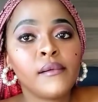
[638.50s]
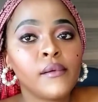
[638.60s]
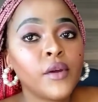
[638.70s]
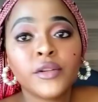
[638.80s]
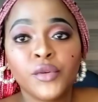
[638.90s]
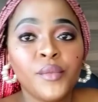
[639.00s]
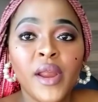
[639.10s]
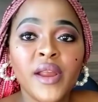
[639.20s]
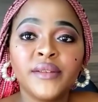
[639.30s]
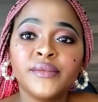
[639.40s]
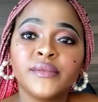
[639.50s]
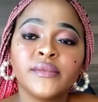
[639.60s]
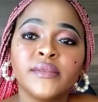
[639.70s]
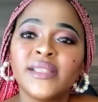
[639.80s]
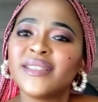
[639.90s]
Not to me,
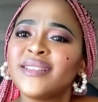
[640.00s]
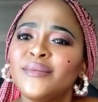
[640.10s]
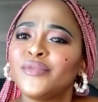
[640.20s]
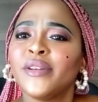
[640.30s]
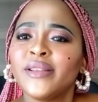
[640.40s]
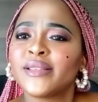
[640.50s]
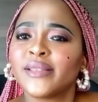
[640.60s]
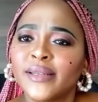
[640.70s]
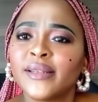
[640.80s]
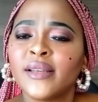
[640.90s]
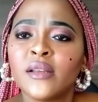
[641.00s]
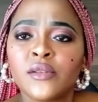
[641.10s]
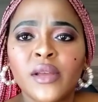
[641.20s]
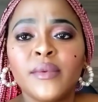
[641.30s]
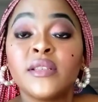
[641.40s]
it doesn't seem realistic.
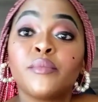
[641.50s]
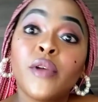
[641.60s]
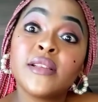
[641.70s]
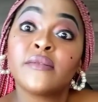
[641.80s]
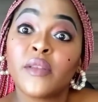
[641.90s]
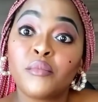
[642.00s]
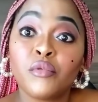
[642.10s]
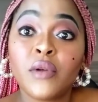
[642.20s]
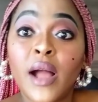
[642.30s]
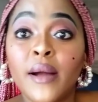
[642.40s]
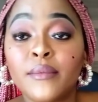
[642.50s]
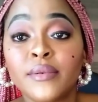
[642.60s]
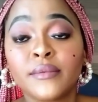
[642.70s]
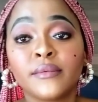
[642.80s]
So I'm not surprised if they broke up.